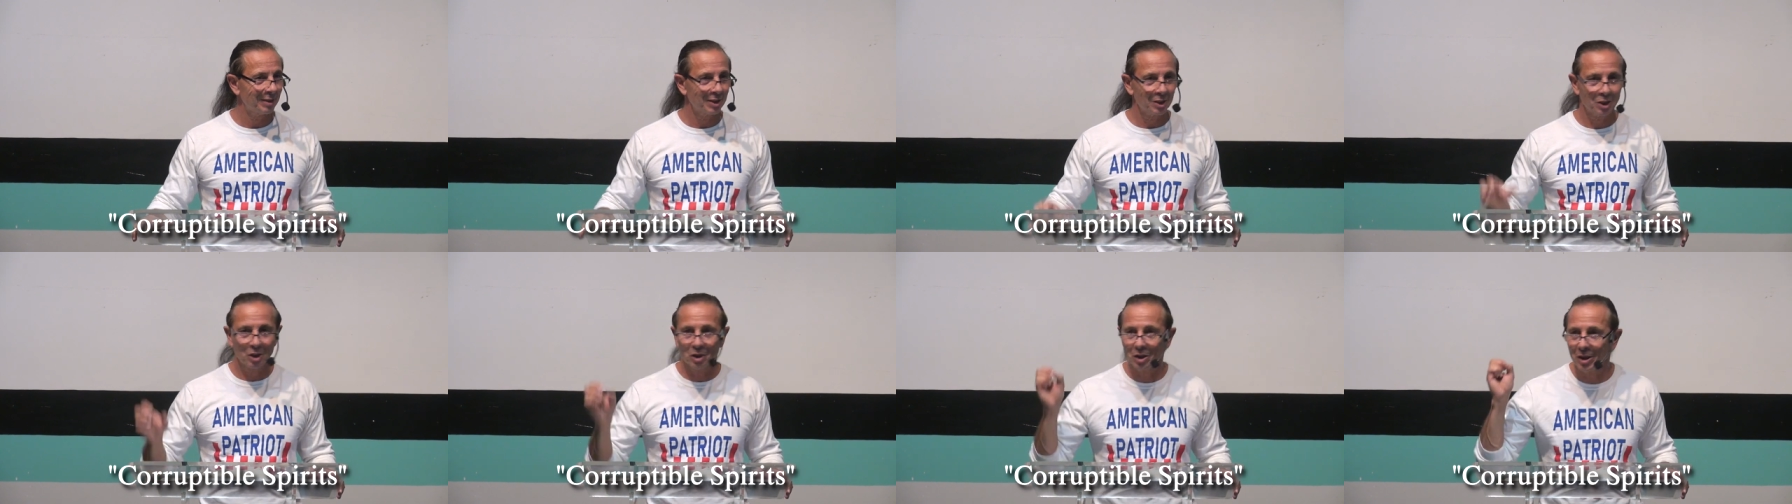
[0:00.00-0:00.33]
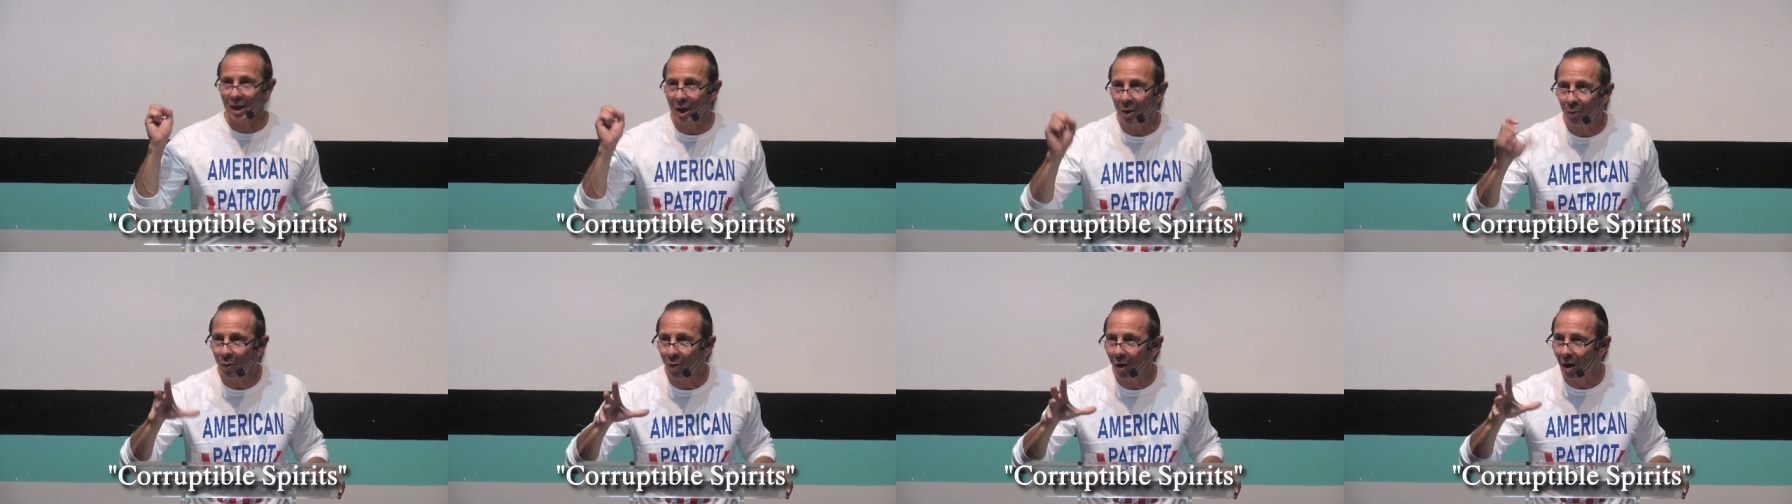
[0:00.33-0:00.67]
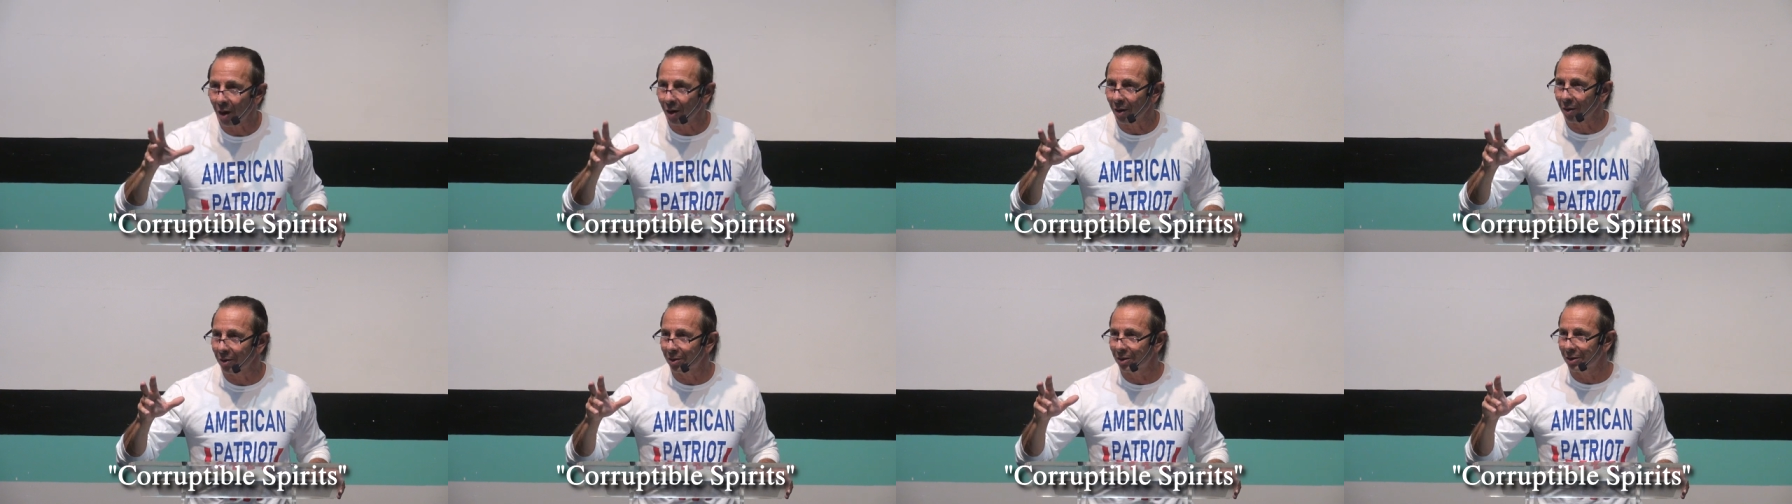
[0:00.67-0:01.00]
Just got
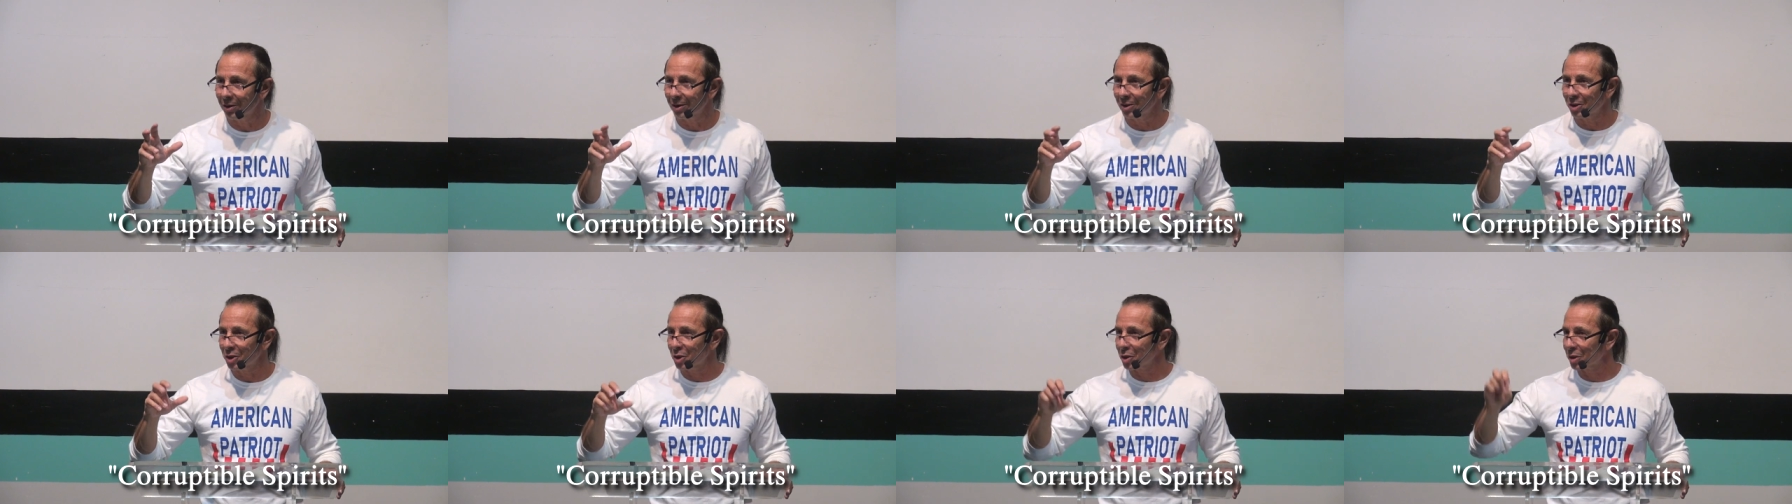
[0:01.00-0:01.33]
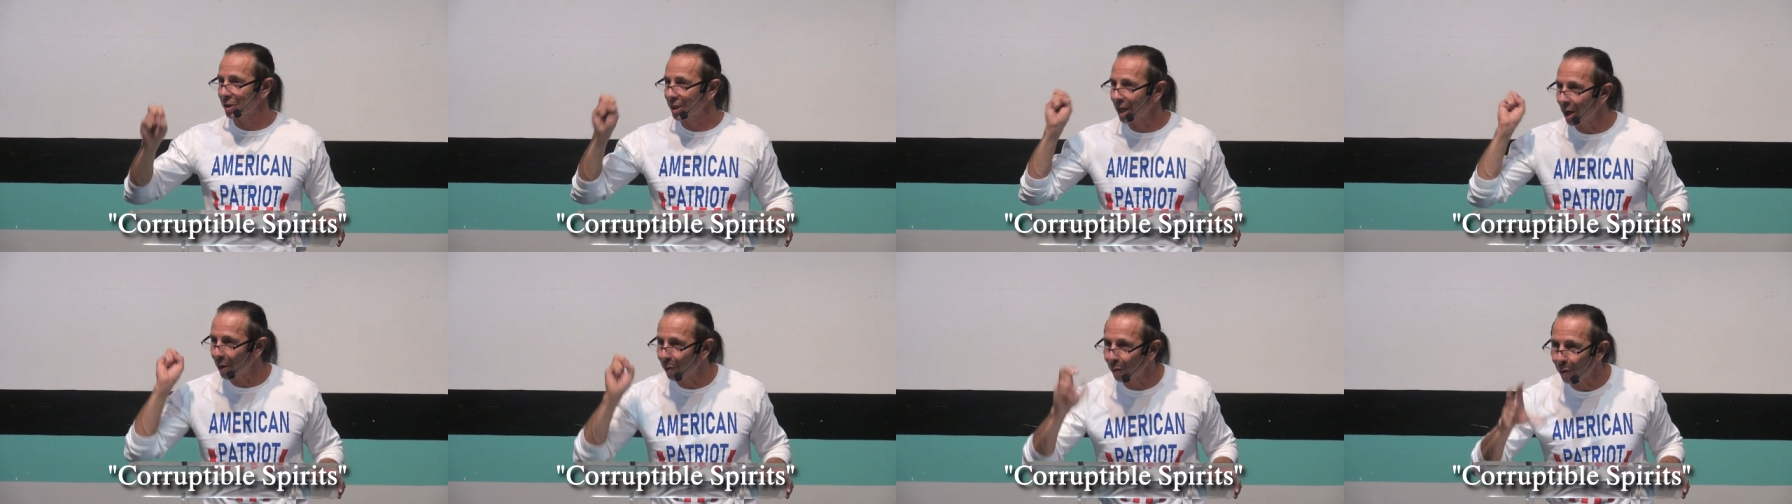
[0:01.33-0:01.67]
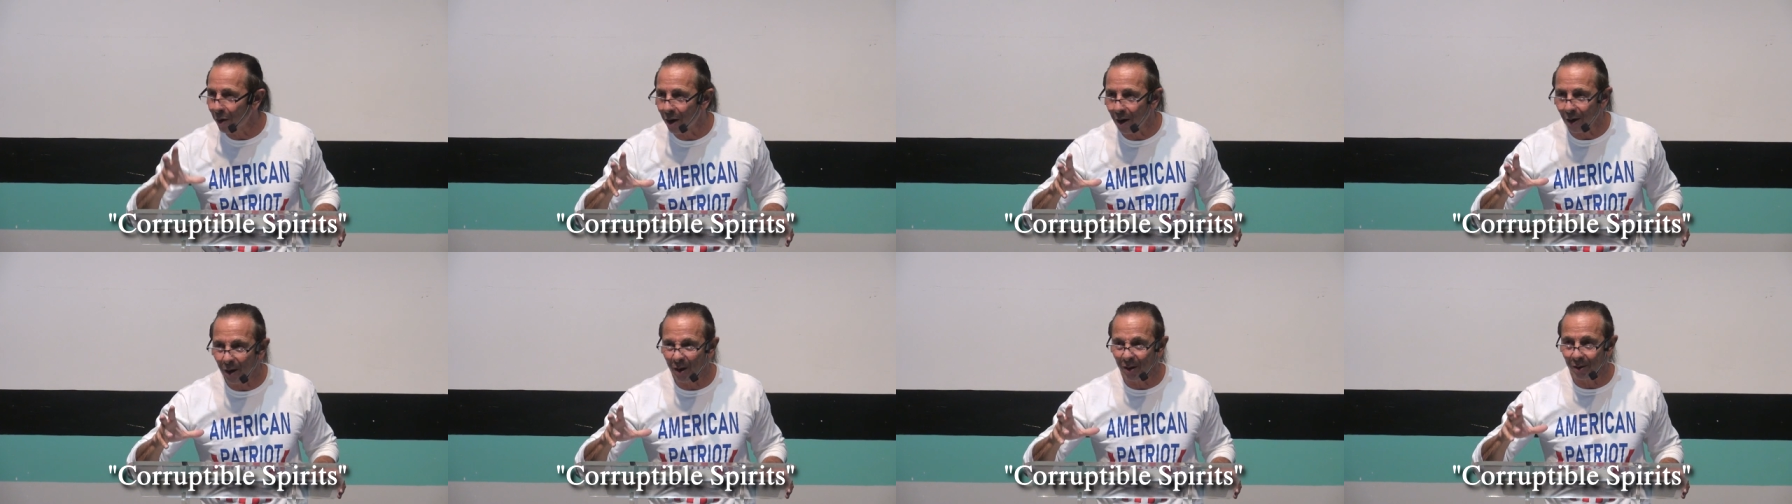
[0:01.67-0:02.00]
watered, just got
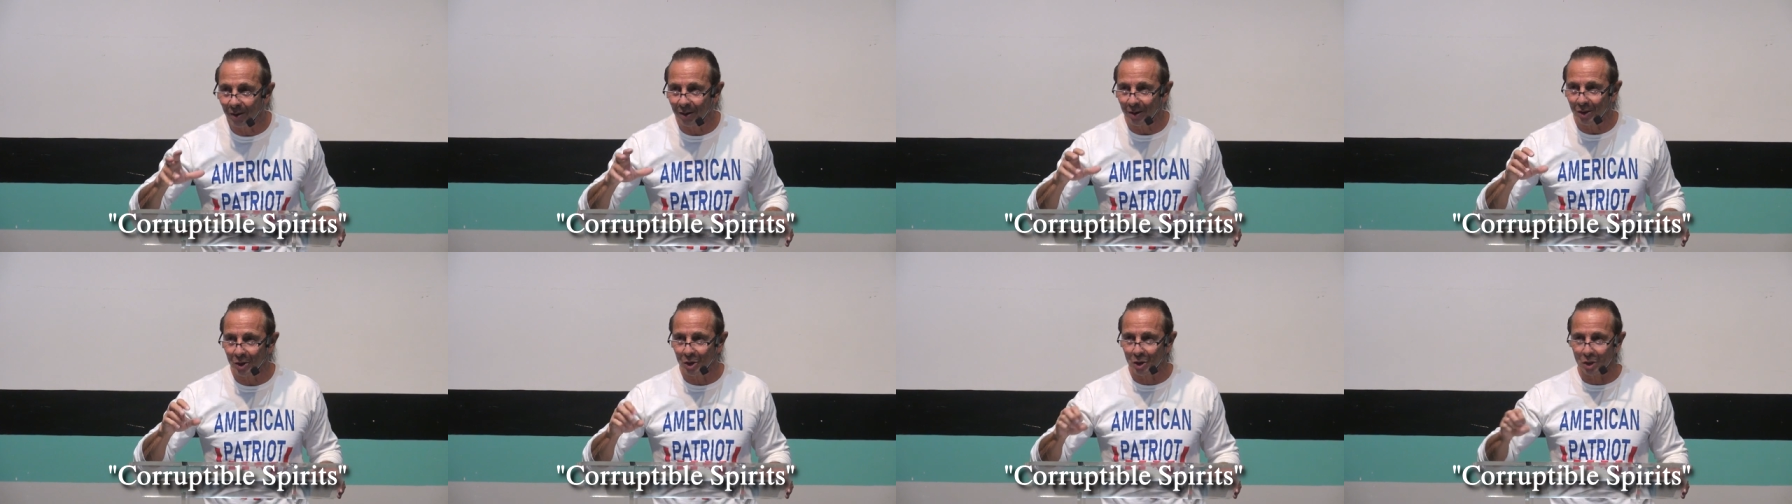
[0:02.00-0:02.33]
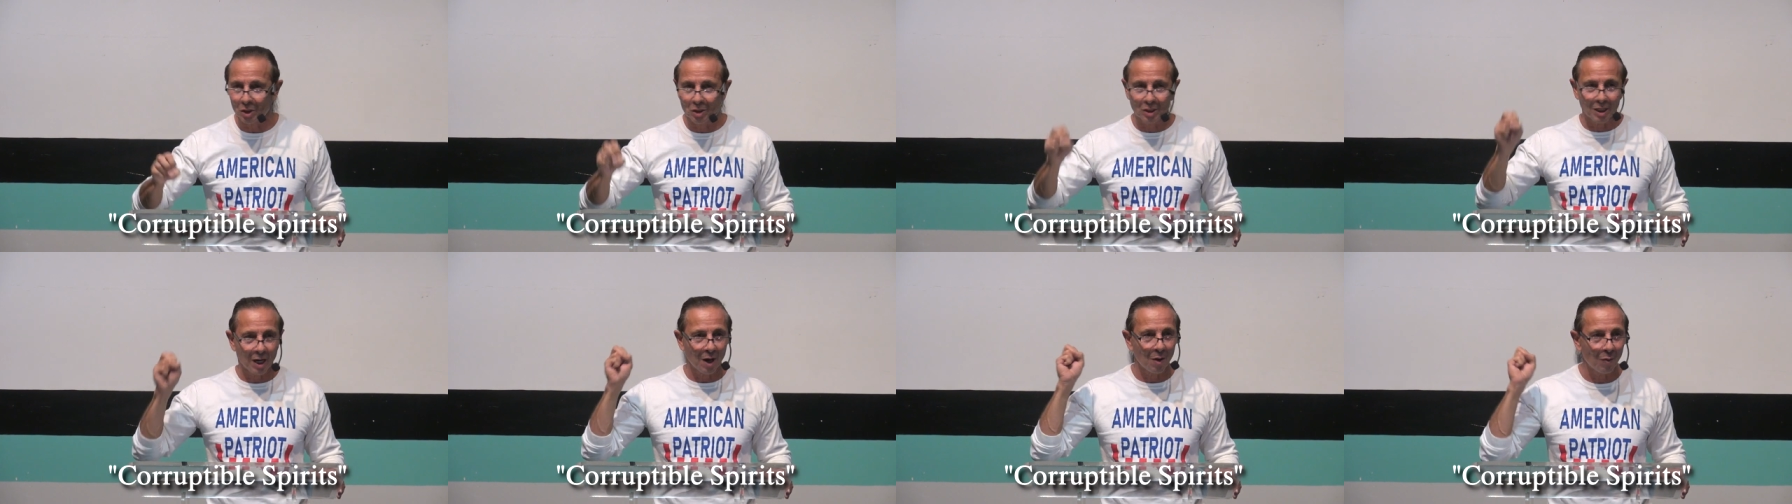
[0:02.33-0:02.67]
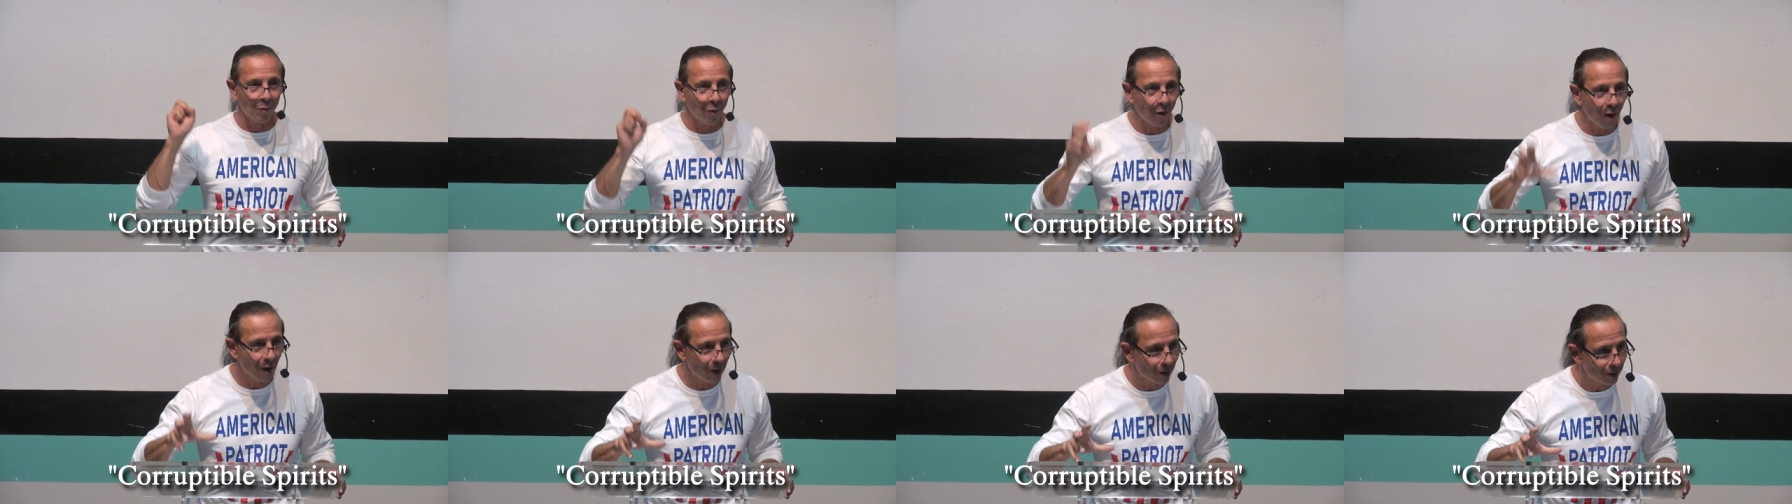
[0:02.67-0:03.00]
watered, just got
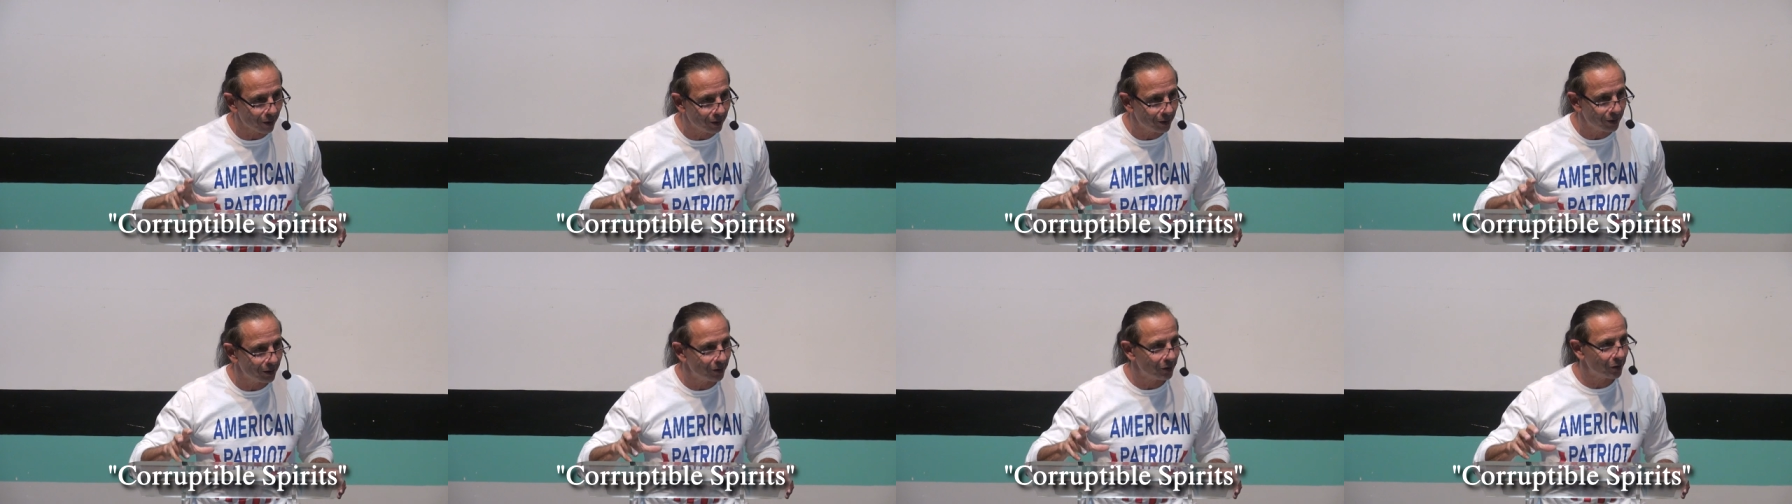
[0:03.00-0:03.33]
watered,